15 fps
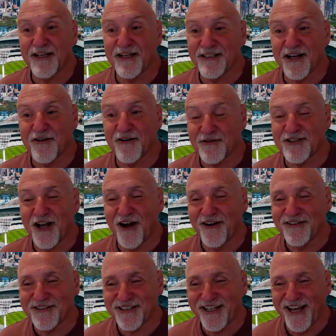He said, I was
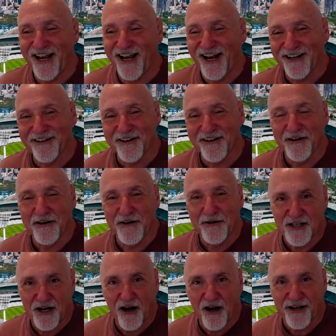so scared. He
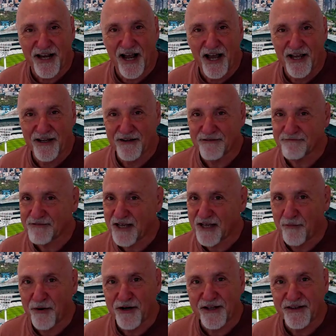said, okay,
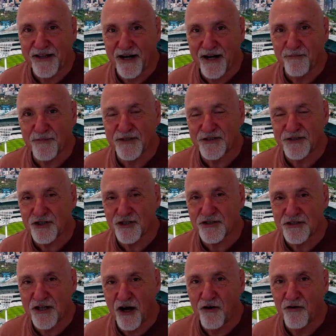come on in then. But
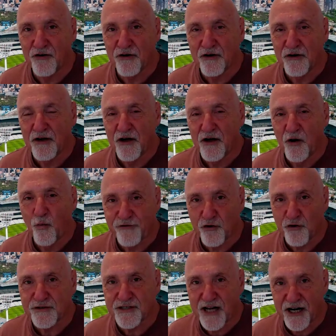just know one of
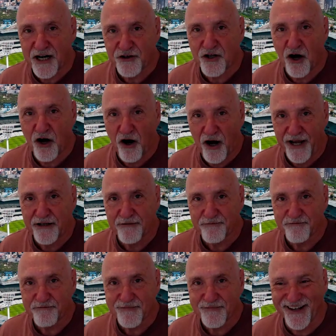you is going to die.
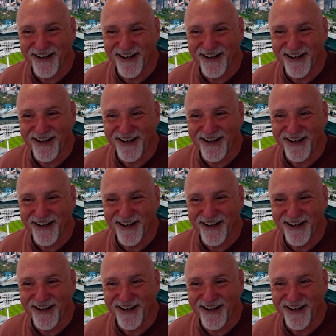